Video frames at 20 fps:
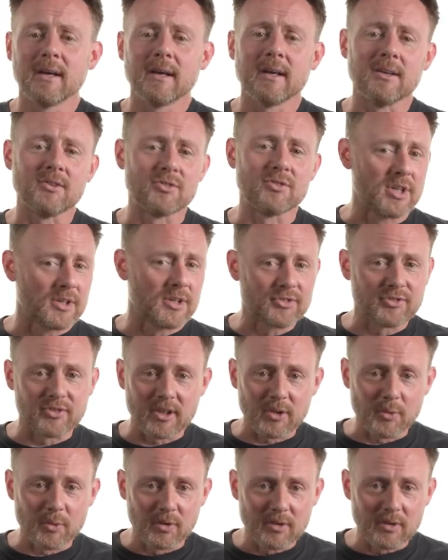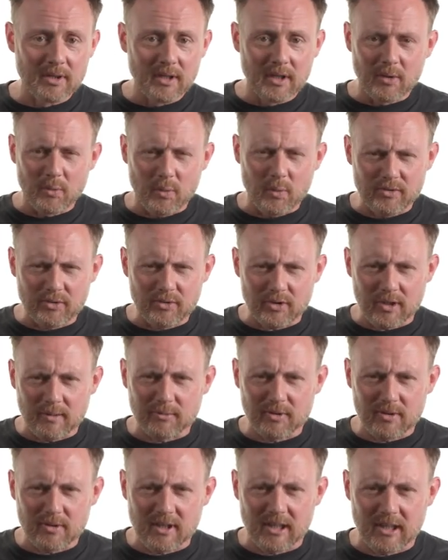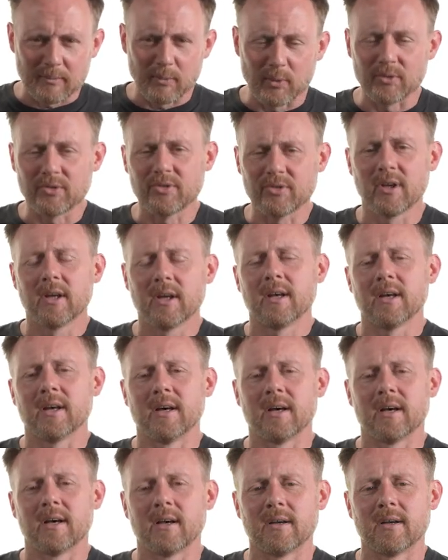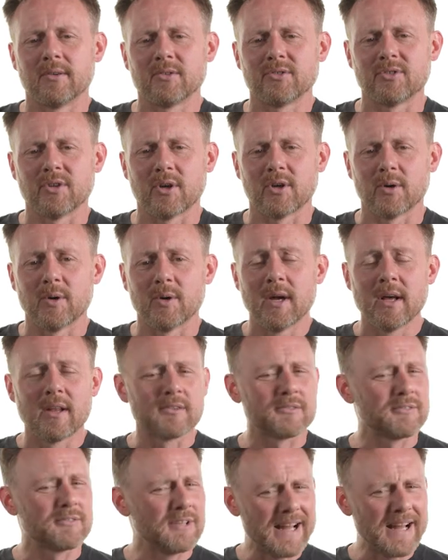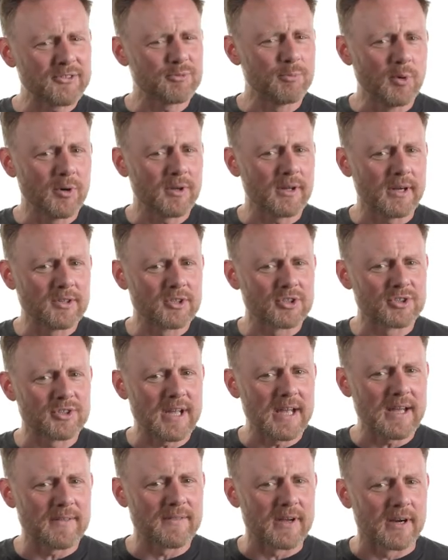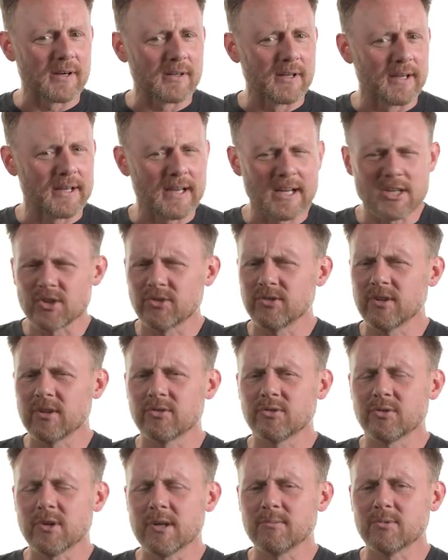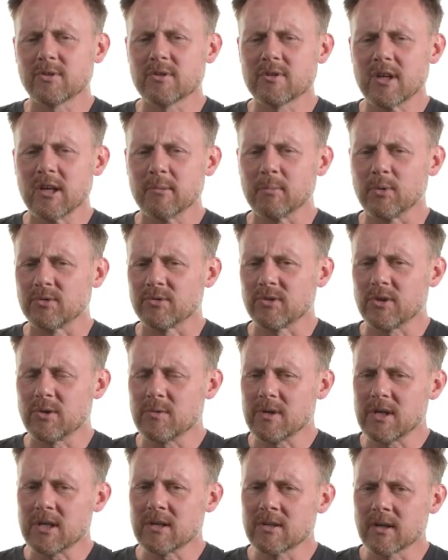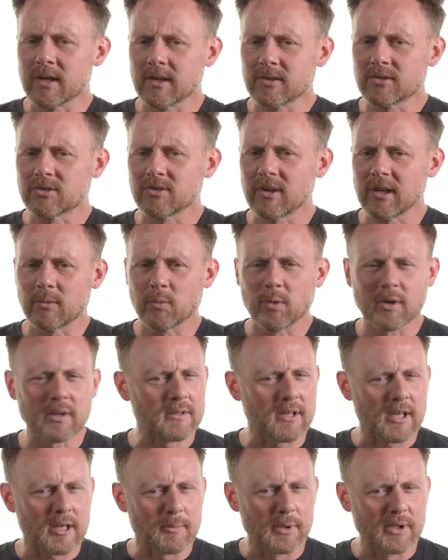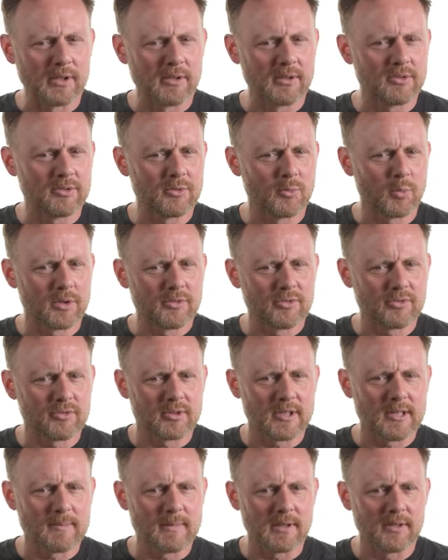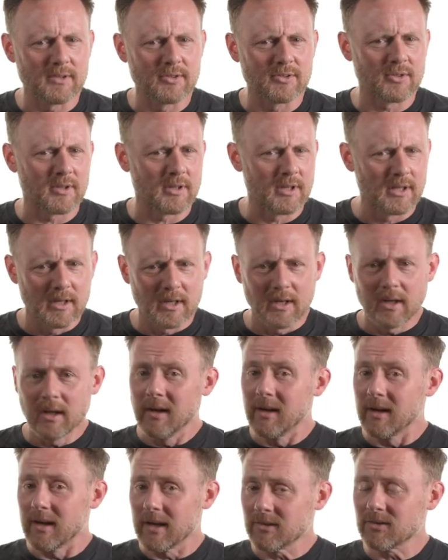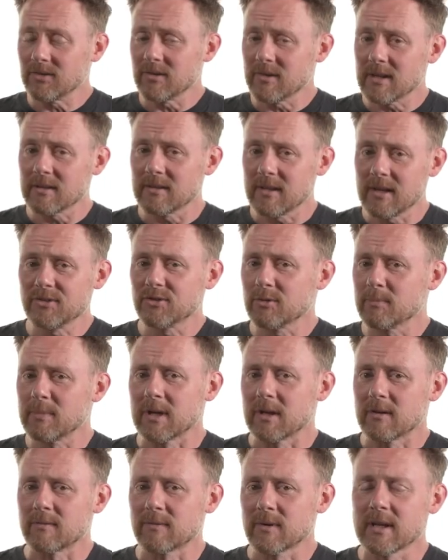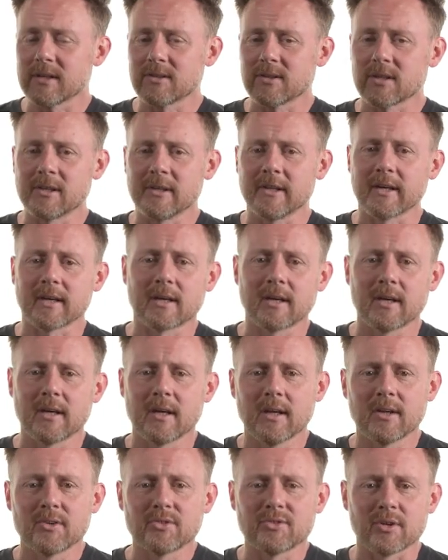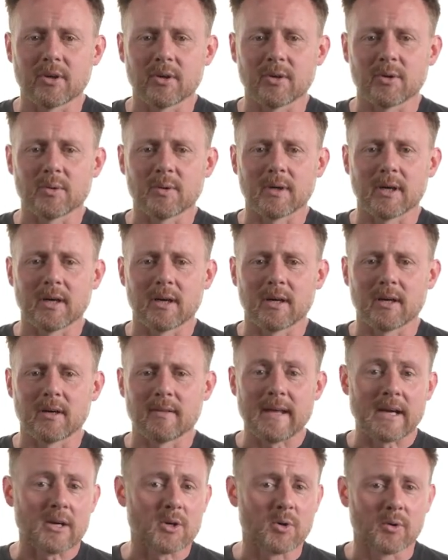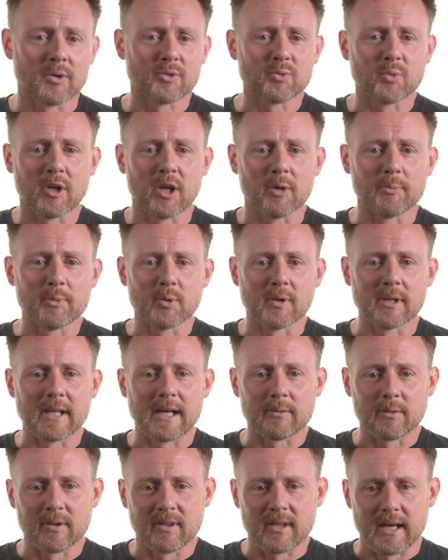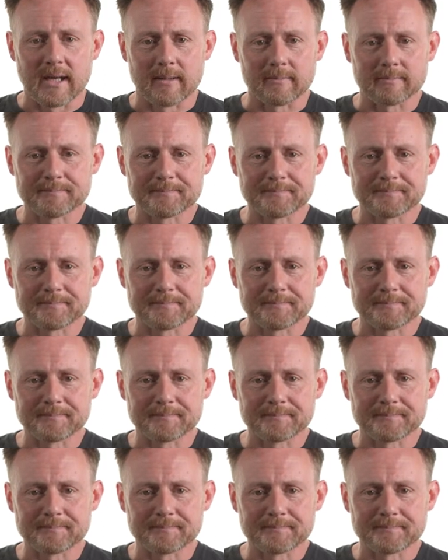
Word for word: is just SQL with streams and tables. Uh, so there's lots more to understand there. Like I just said, streams and tables. You need to understand what a table is and what a stream is. And honestly, that takes a minute for that to click. So uh, that course will help you a lot with that.